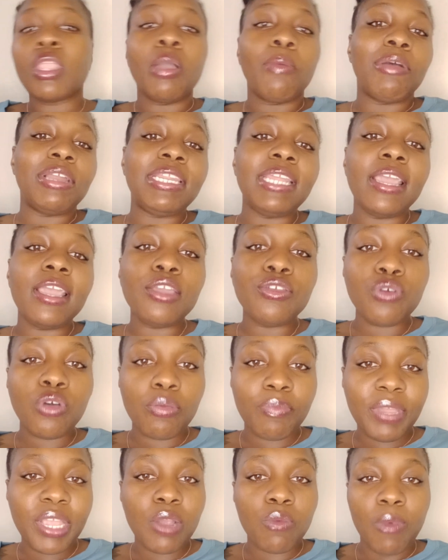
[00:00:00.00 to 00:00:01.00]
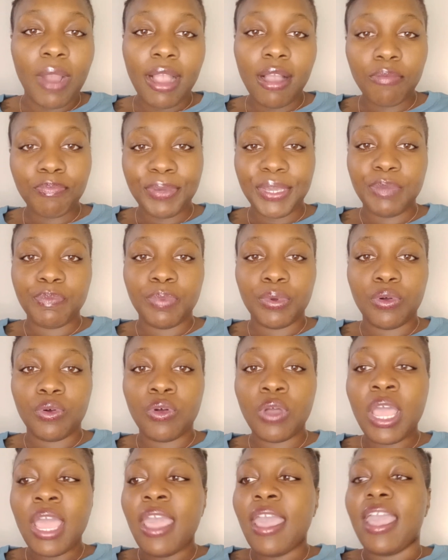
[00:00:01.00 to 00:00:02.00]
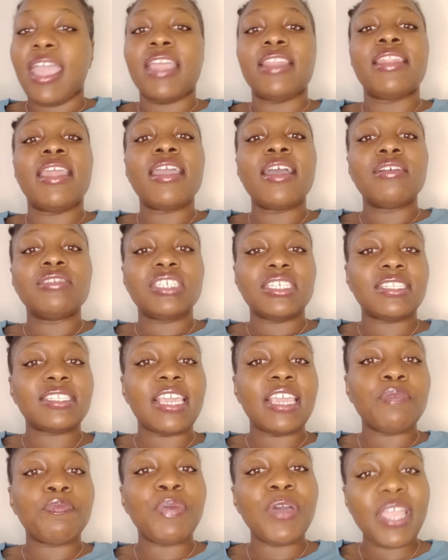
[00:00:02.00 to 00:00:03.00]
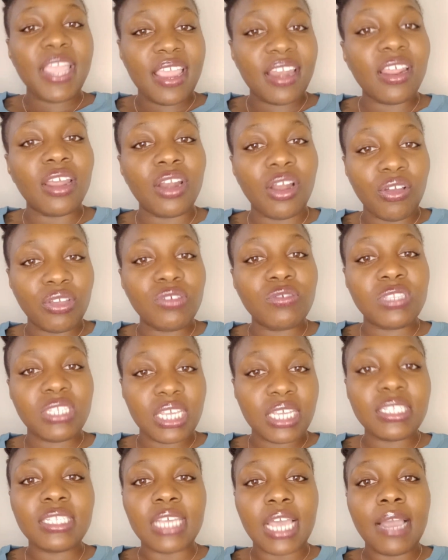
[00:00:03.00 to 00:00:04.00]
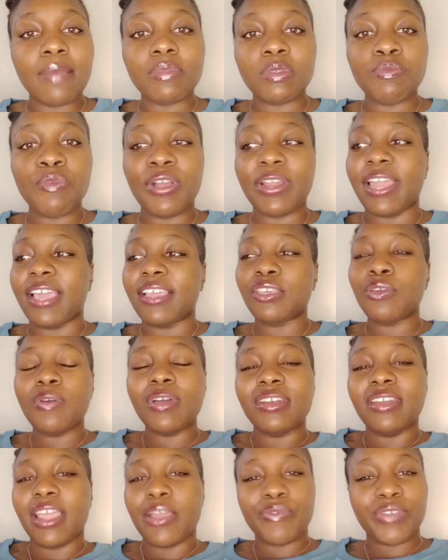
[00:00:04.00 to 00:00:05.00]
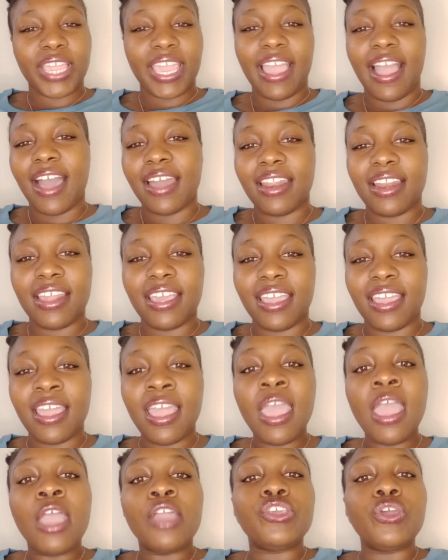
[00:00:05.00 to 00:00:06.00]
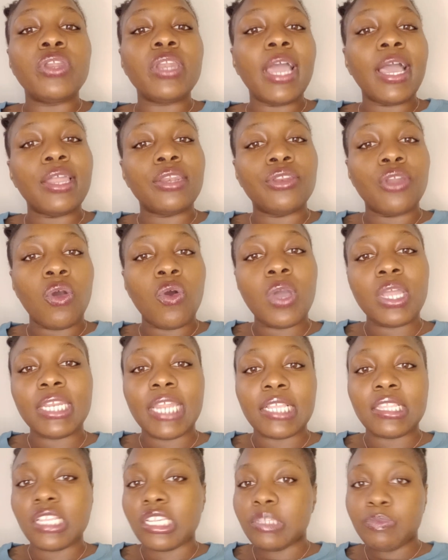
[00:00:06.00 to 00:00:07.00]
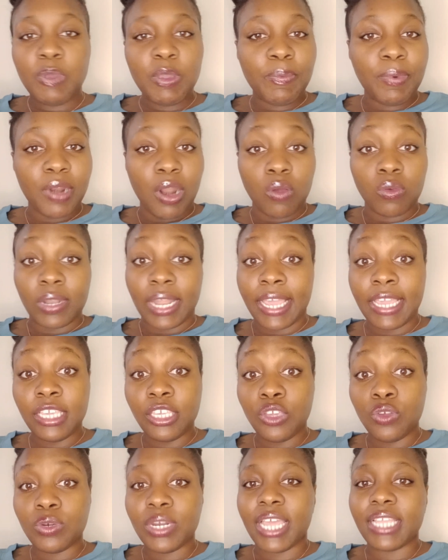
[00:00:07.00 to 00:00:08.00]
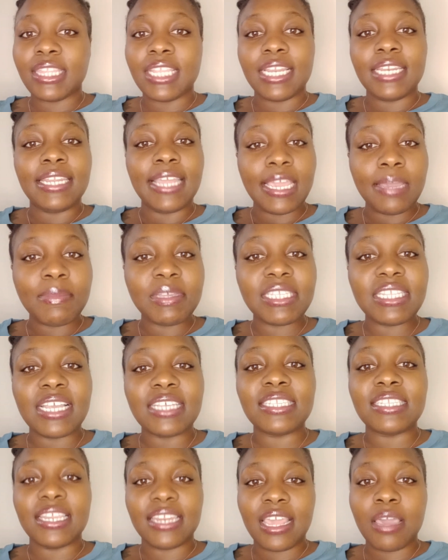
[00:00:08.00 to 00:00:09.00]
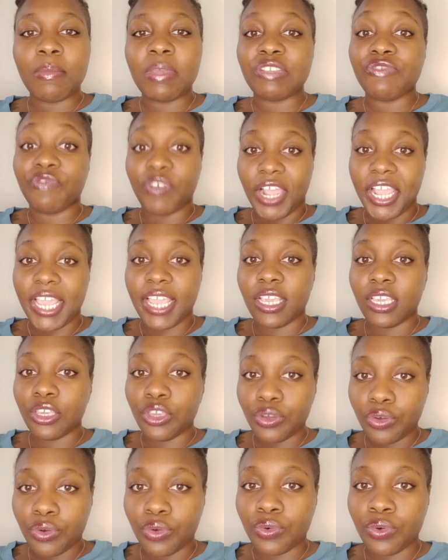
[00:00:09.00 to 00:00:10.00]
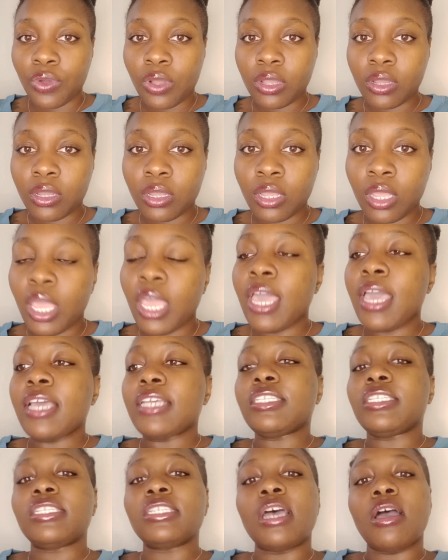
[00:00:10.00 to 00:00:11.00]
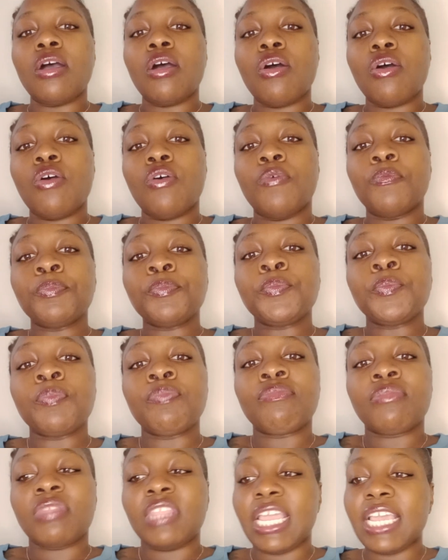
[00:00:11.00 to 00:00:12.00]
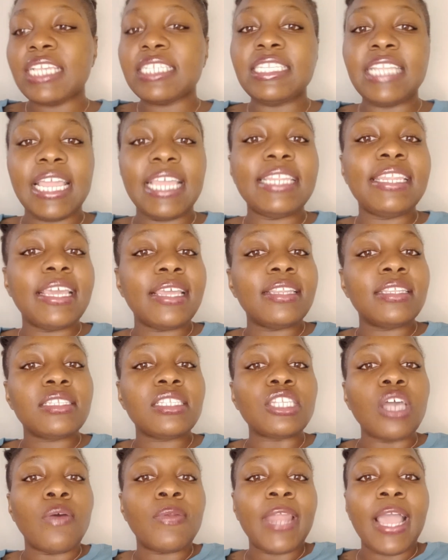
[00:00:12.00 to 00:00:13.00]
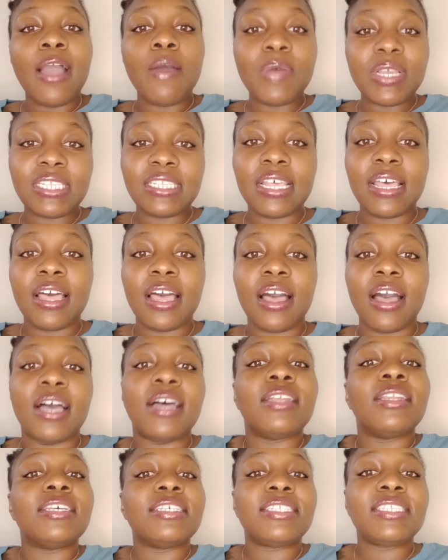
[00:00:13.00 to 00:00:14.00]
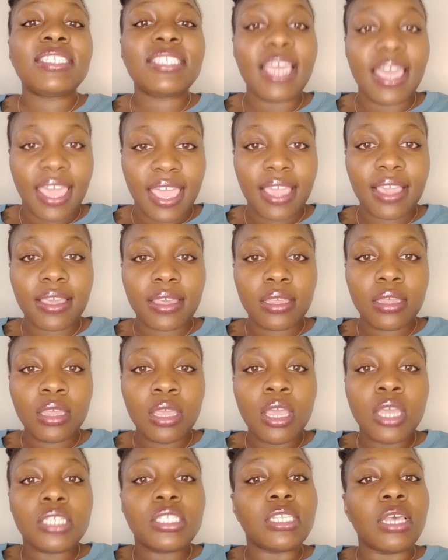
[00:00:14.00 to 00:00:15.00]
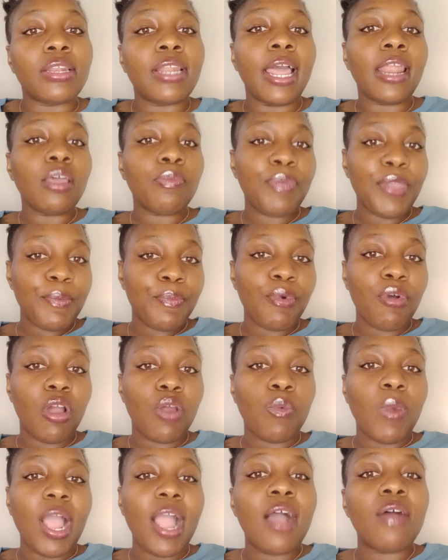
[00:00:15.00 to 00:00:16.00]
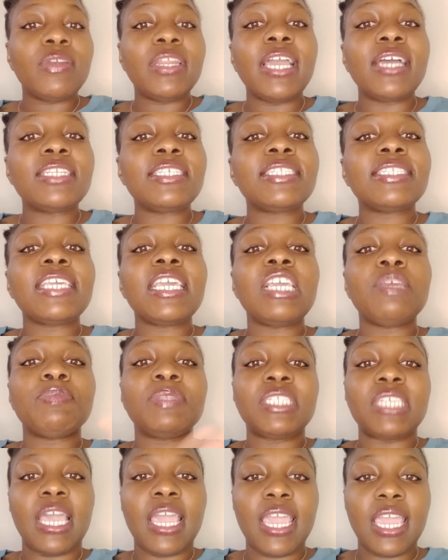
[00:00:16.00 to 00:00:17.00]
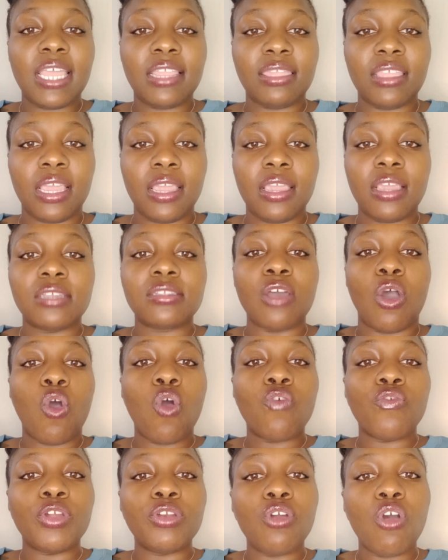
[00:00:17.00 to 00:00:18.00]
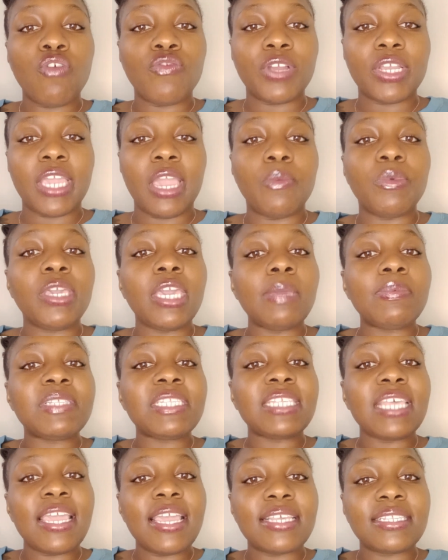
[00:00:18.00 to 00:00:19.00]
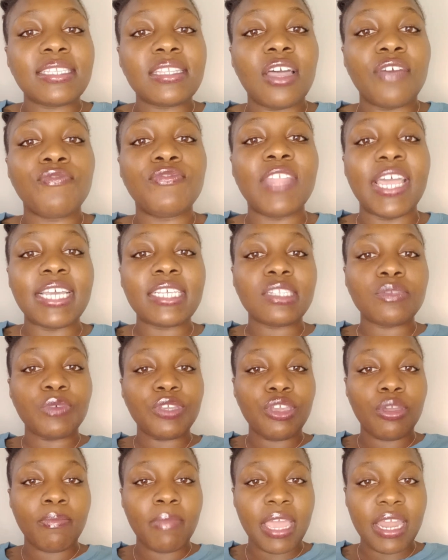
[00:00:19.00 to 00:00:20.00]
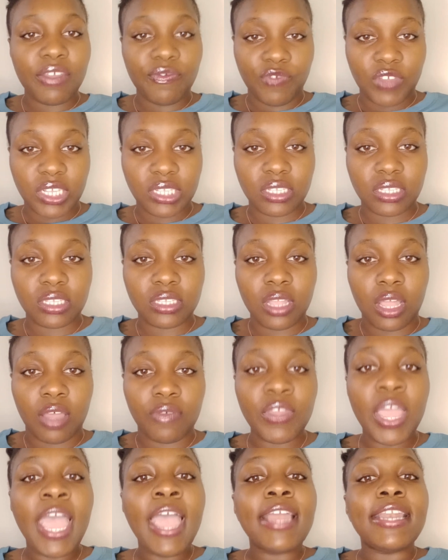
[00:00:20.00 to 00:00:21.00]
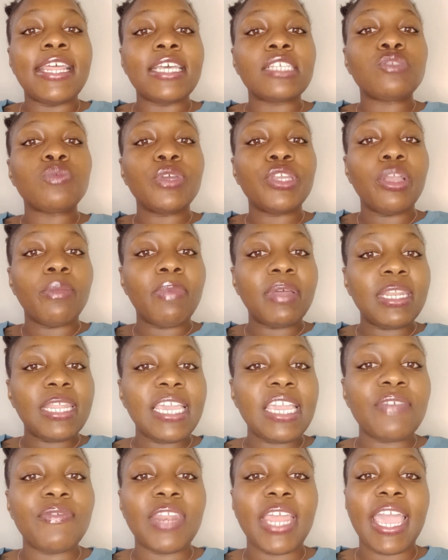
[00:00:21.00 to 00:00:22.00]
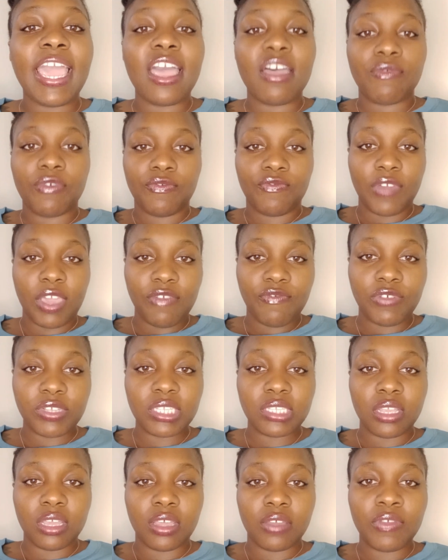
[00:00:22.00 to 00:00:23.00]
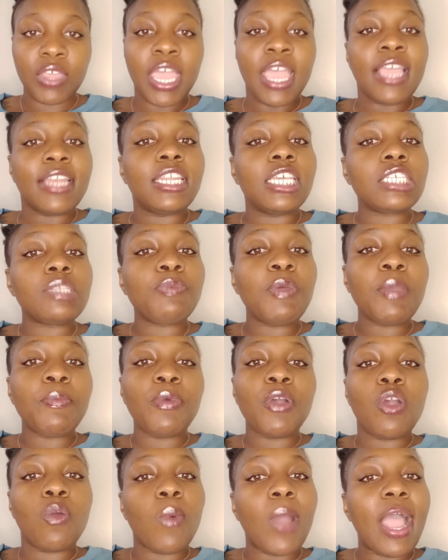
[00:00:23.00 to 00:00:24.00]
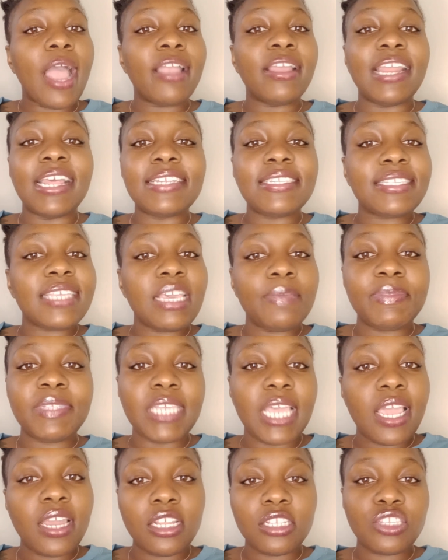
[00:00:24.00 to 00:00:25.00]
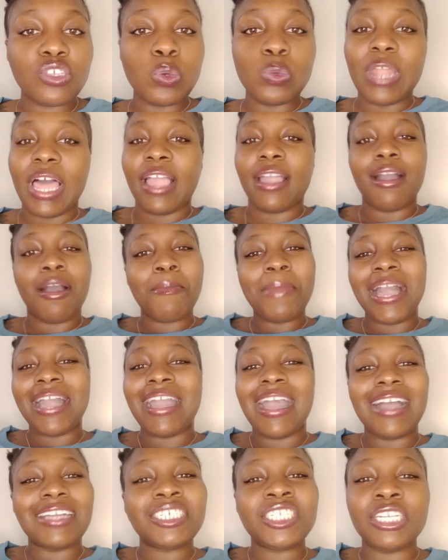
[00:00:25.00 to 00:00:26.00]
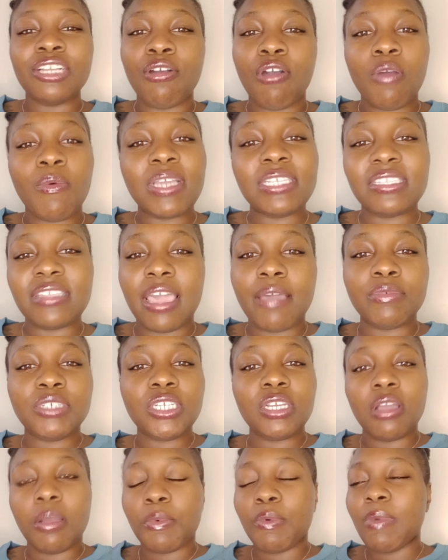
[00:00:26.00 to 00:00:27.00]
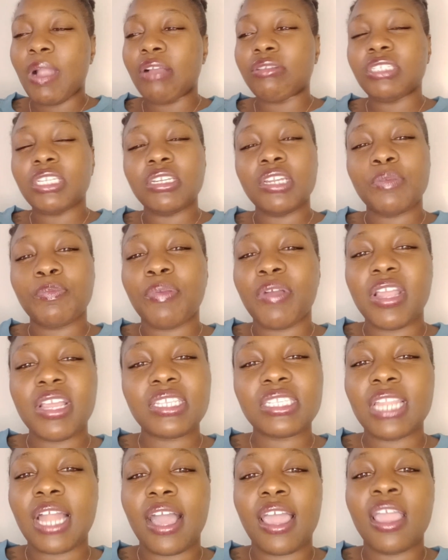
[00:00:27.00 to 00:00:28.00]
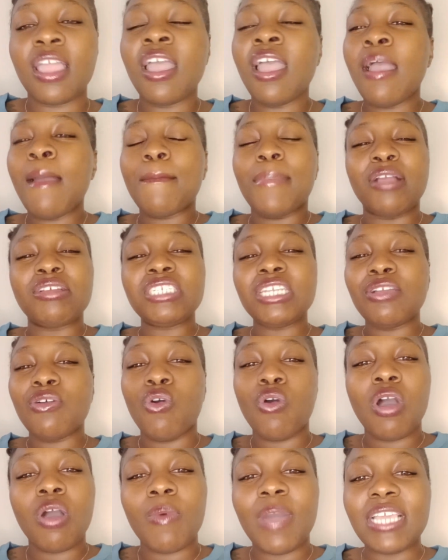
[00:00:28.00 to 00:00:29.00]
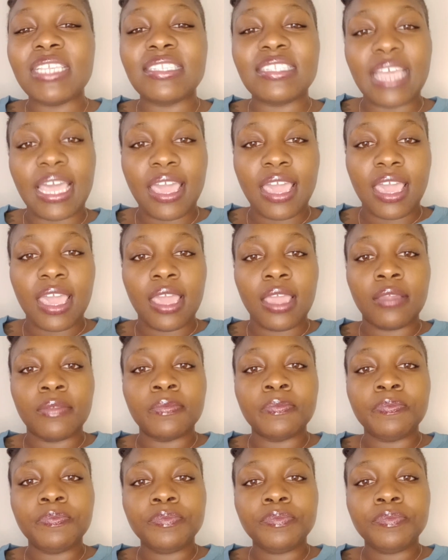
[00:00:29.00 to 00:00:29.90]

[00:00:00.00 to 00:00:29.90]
But then you will be around people and they'll just keep putting it on you 10 times more. Like, never get out of that. You're not knowing that these people don't like you, that the demons that's in them is fighting you. So so now it's an attack. So now that people are around, they'll just keep saying things over and over again, keep saying stuff. That's when you're manifesting stuff. That's when you're believing and having faith for stuff. These people around you, they just keep saying it too. Like, oh my gosh, she always sad when she come around. She depressed. Like, bro, she always sad.